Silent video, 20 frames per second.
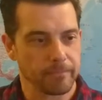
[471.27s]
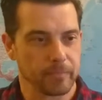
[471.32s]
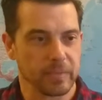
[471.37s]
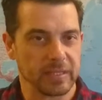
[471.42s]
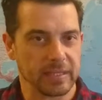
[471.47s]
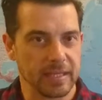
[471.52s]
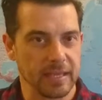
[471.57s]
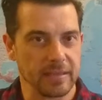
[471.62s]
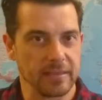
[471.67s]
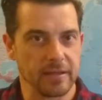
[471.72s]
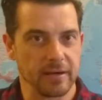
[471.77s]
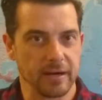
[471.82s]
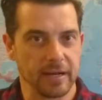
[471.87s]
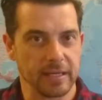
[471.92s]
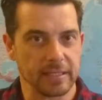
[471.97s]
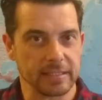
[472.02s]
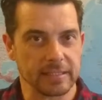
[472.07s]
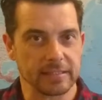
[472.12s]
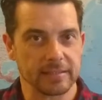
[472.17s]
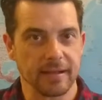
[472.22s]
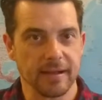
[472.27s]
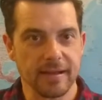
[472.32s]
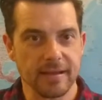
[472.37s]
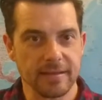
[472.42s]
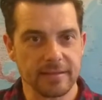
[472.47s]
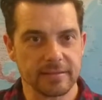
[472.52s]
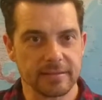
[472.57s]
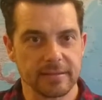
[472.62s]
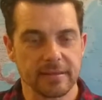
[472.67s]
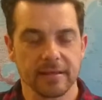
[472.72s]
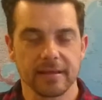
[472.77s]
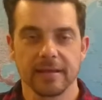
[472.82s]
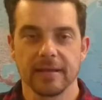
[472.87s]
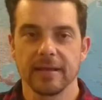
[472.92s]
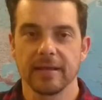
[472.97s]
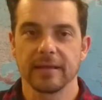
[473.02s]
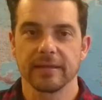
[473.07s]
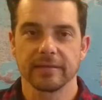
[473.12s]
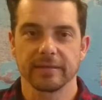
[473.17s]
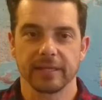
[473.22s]
but they're the right size.
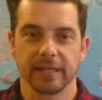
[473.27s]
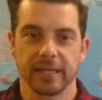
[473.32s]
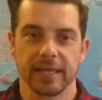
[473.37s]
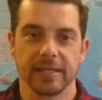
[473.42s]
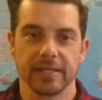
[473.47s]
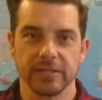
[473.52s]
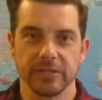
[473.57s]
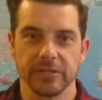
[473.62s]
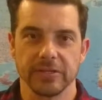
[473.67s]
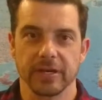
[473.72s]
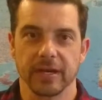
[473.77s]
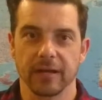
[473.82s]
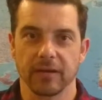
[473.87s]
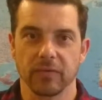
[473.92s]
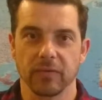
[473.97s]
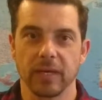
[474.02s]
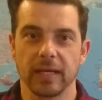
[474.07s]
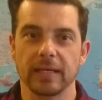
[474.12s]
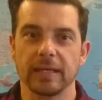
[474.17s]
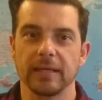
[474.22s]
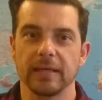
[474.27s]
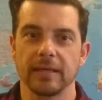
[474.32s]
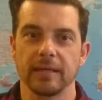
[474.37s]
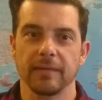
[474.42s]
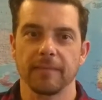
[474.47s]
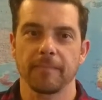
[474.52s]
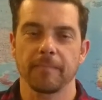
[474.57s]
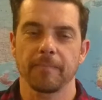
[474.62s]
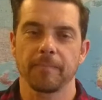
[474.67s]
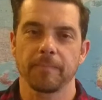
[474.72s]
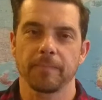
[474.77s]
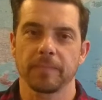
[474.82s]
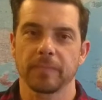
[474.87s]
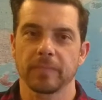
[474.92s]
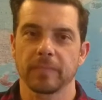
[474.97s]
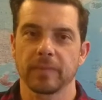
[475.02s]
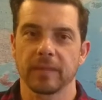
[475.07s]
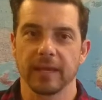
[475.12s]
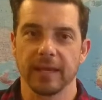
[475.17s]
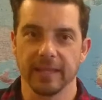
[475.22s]
They get you dry quickly,
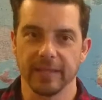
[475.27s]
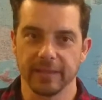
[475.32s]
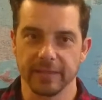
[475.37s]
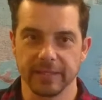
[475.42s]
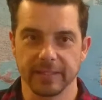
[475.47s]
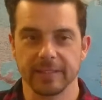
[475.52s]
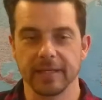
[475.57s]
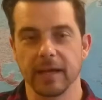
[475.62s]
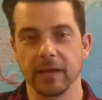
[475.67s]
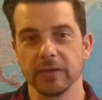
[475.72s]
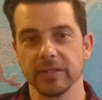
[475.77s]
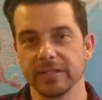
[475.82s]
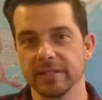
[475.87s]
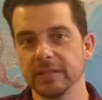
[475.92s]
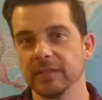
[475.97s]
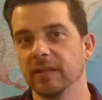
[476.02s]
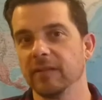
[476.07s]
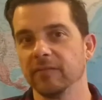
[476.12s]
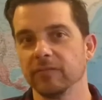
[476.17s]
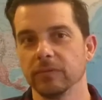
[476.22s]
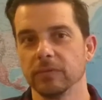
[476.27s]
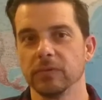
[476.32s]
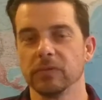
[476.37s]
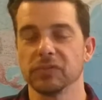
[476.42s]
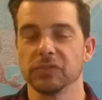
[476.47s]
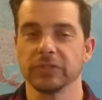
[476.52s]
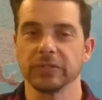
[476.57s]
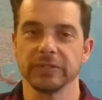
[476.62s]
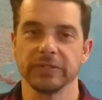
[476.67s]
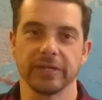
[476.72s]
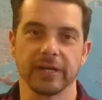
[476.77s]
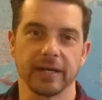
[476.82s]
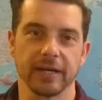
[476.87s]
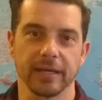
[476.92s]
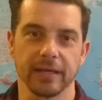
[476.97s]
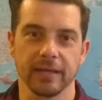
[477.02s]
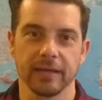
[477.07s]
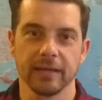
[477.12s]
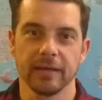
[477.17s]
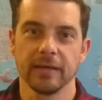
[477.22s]
and the towel itself will also
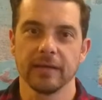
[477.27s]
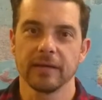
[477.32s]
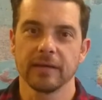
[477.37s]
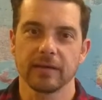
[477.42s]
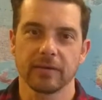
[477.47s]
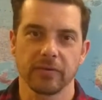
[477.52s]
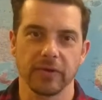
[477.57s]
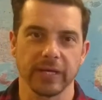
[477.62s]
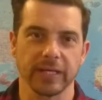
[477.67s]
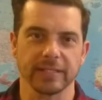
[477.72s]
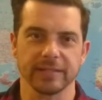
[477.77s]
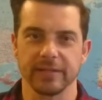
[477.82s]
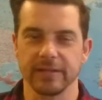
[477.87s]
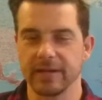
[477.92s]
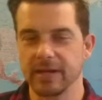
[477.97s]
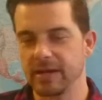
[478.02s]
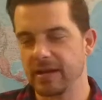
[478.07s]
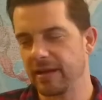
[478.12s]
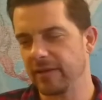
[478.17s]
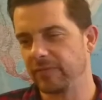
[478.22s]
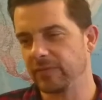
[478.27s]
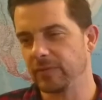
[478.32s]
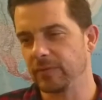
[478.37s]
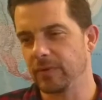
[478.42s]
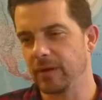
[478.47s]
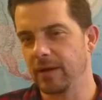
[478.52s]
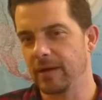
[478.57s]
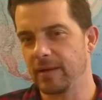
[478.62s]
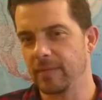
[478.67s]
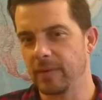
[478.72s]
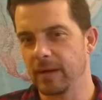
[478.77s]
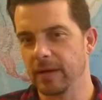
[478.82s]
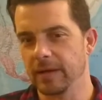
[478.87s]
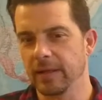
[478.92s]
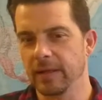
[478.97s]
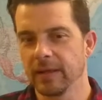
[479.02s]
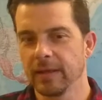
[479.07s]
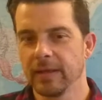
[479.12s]
dry quick. So you don't have to worry about